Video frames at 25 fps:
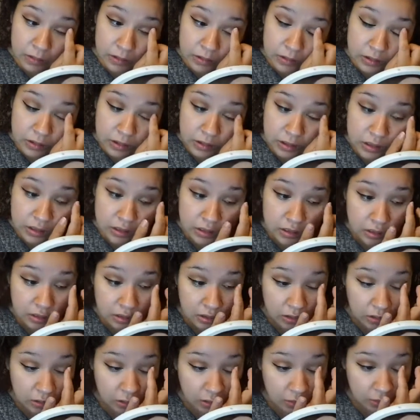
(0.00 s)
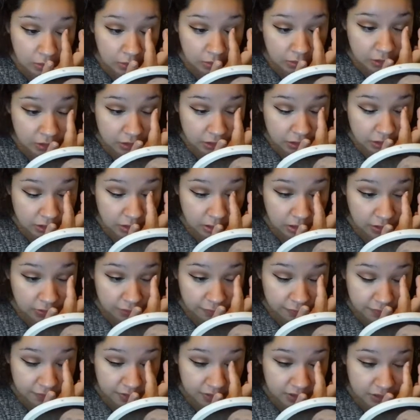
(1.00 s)
just, you know,
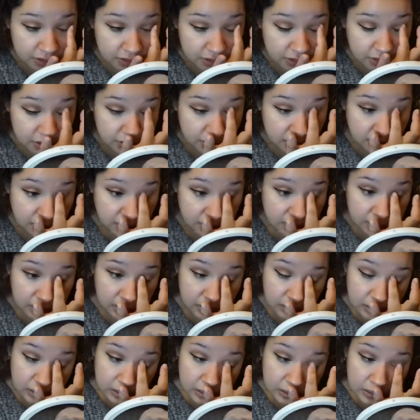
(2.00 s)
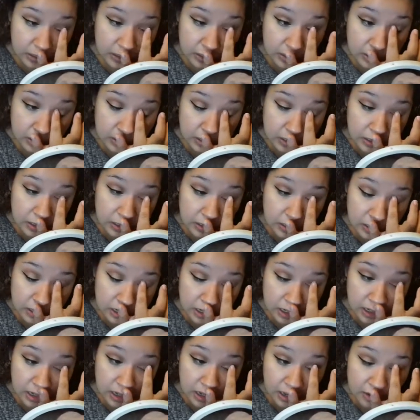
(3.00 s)
yourself, because you're gonna
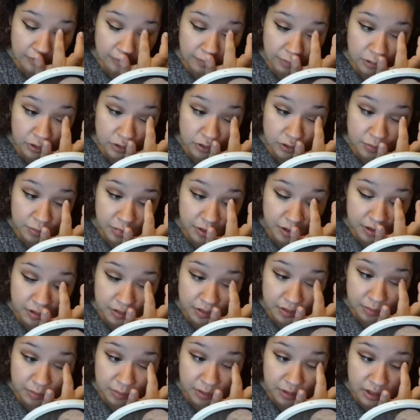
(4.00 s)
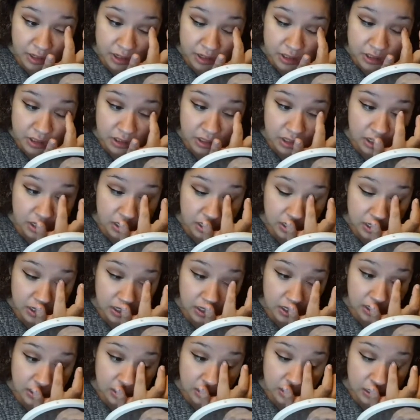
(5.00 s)
have postpartum depression.
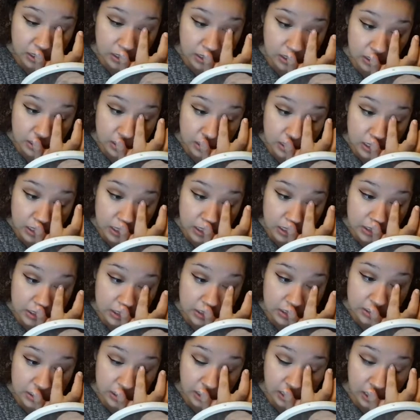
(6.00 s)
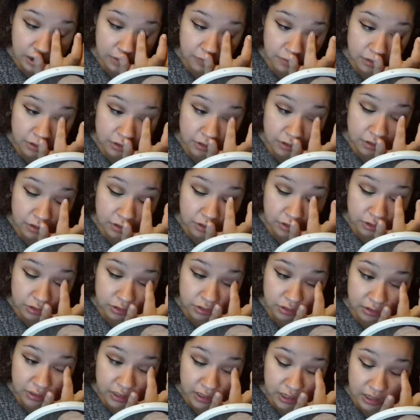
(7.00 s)
And she's like, I don't want you to go
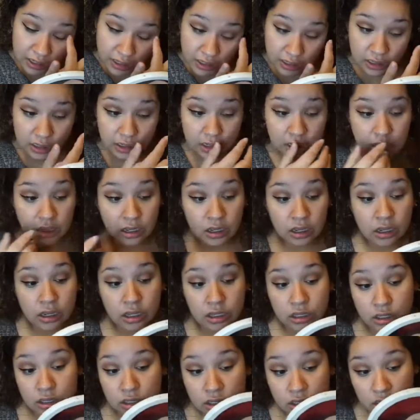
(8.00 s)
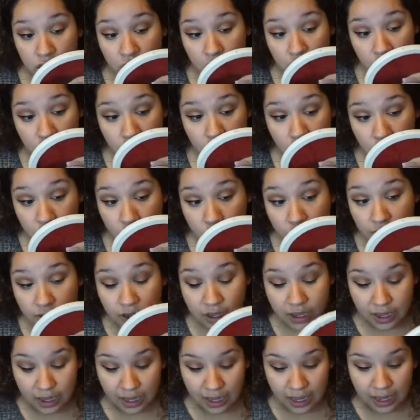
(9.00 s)
through that. So
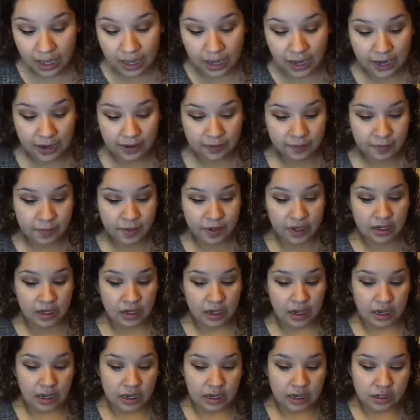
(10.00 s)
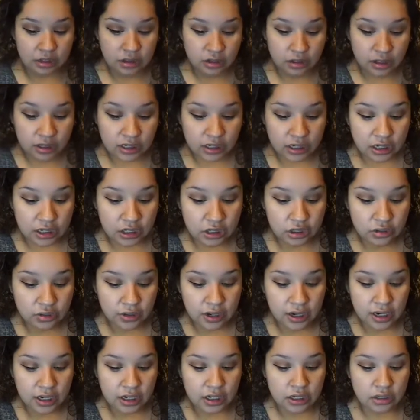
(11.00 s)
I've been literally
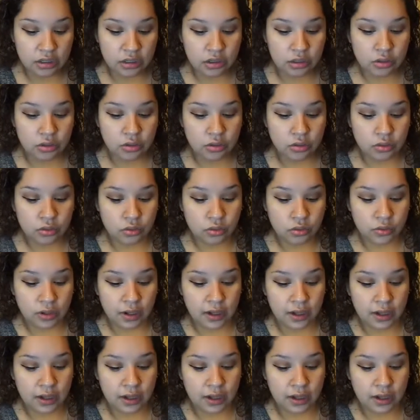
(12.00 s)
trying to